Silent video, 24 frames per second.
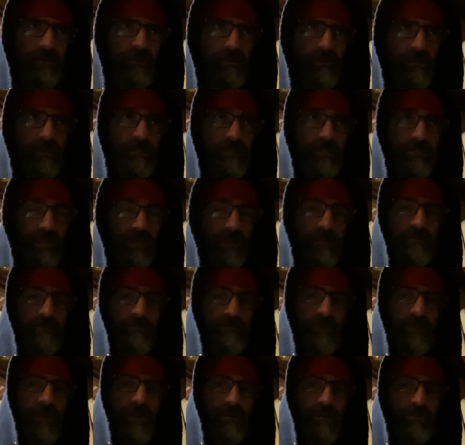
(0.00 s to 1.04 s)
It started
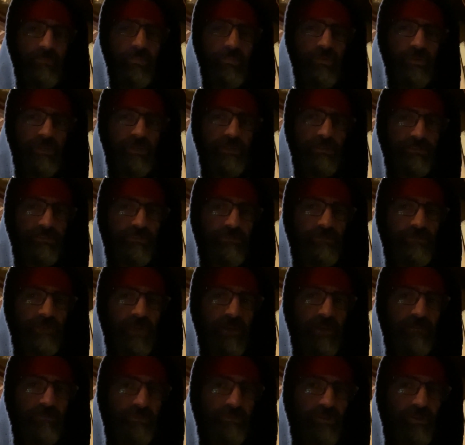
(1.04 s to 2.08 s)
raining pretty soon
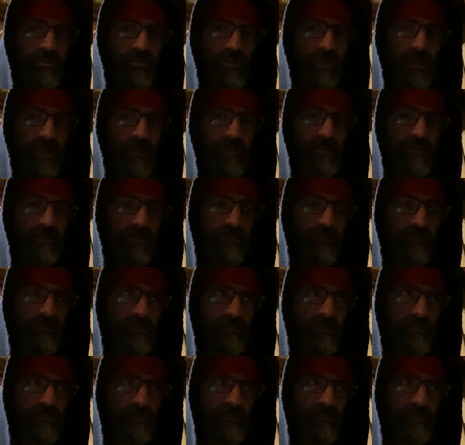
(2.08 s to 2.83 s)
after I got out here.